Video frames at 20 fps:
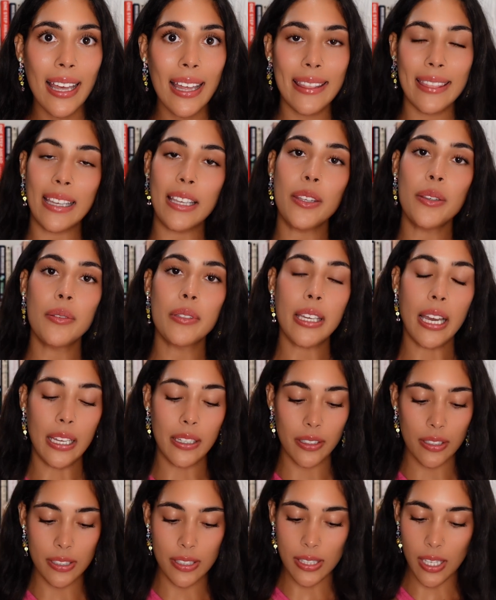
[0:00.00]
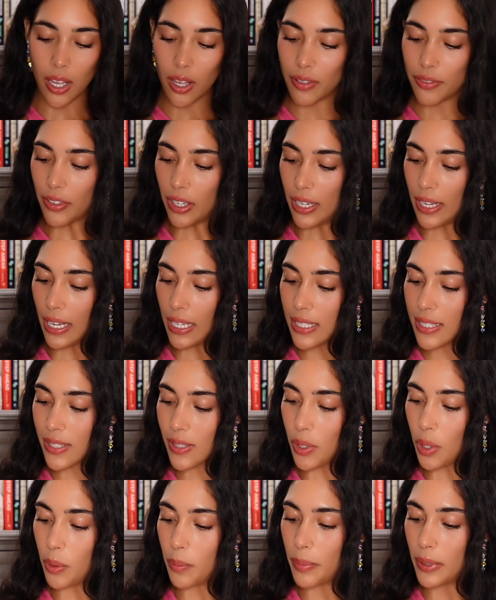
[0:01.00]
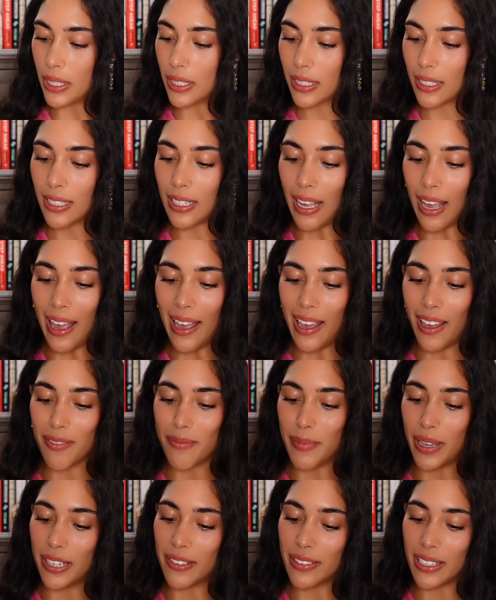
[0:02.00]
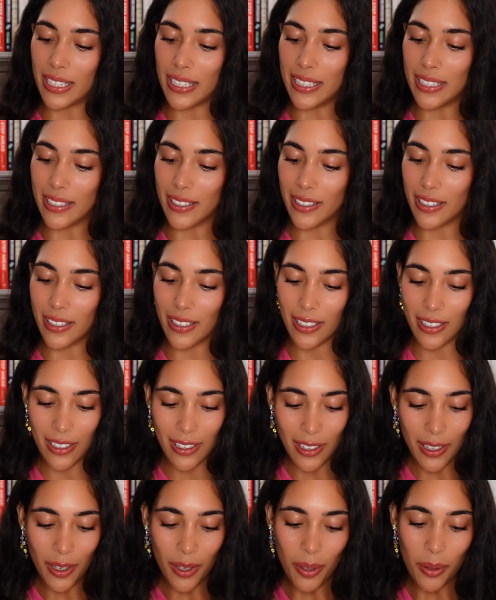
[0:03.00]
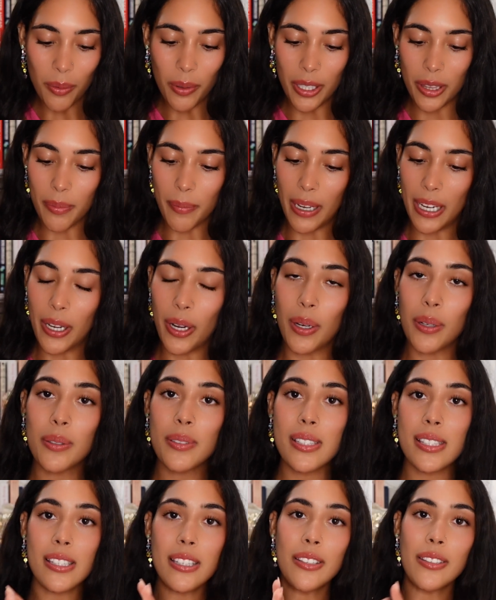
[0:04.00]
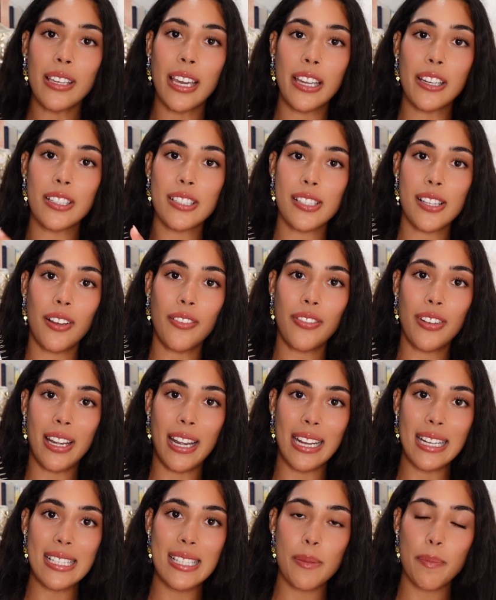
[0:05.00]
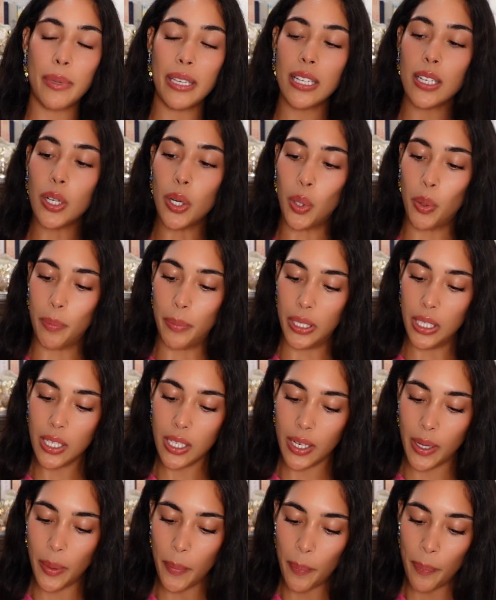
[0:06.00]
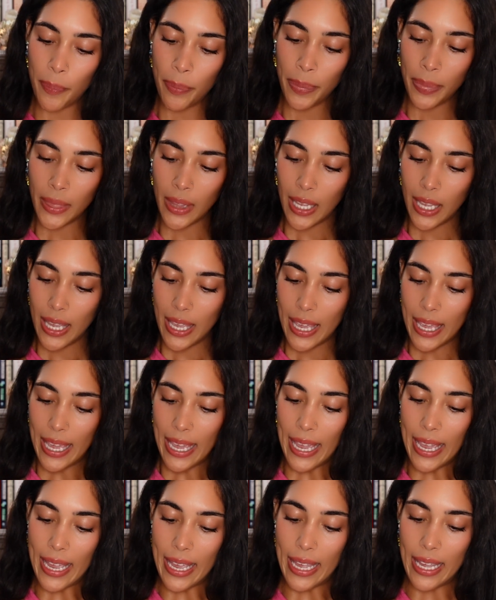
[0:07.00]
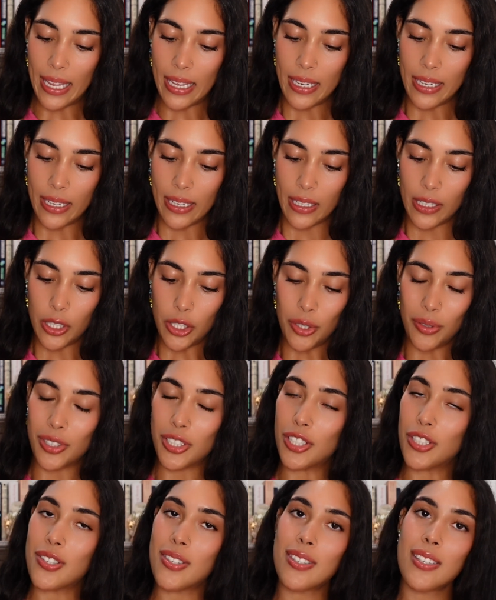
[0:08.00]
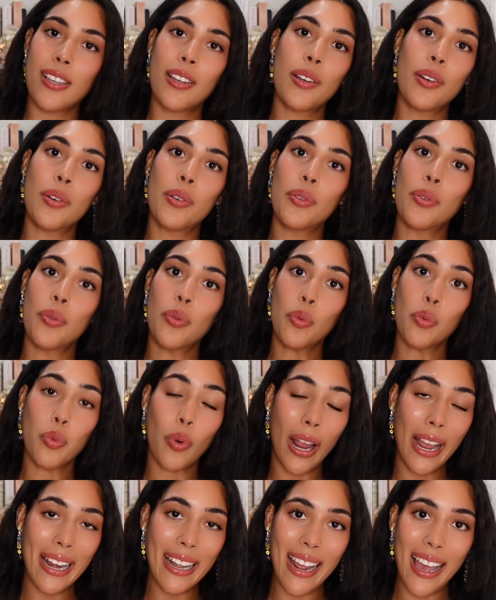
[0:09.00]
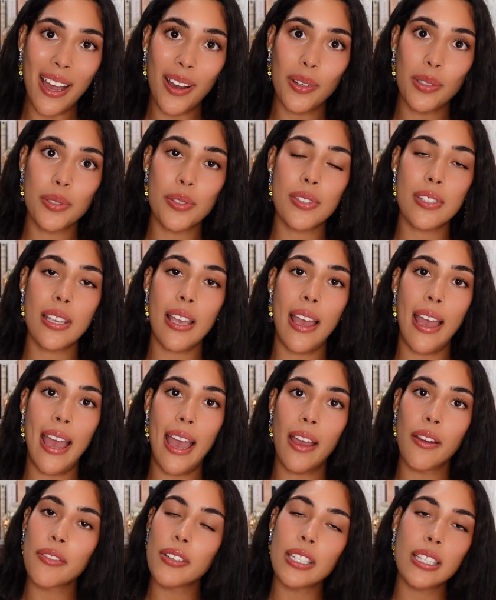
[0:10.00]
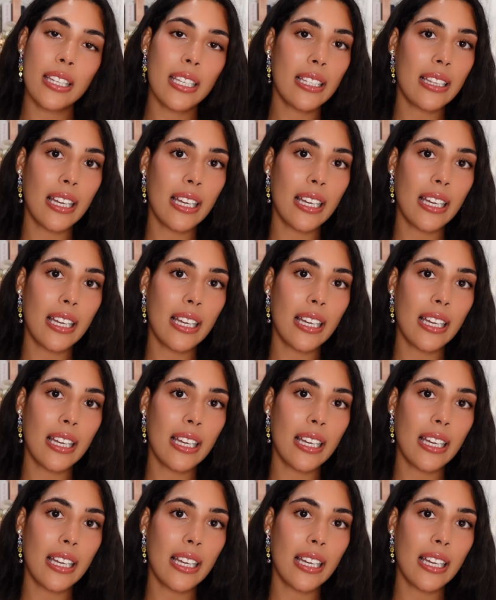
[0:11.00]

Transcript: that you get yourself a nice notebook. I have mine right here with my notes. You get yourself a nice big notebook and you just write out everything